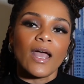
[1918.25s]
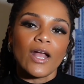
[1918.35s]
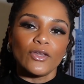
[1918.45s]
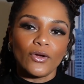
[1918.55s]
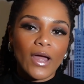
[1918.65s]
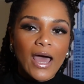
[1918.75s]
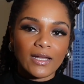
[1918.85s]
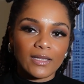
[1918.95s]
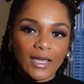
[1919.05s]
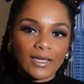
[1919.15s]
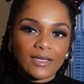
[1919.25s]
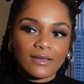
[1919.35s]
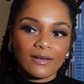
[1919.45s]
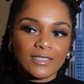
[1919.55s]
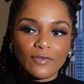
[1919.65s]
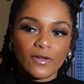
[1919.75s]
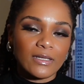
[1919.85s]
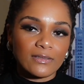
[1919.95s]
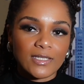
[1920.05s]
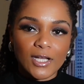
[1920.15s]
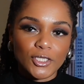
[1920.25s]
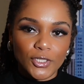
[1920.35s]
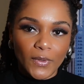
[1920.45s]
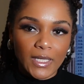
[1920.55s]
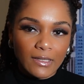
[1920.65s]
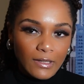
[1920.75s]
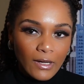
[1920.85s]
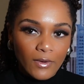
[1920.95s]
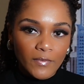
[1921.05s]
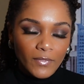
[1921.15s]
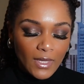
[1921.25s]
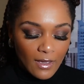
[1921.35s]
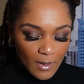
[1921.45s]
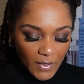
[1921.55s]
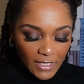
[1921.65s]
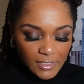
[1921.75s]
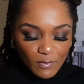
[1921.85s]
and you're adding like a different touch to it, you know? Because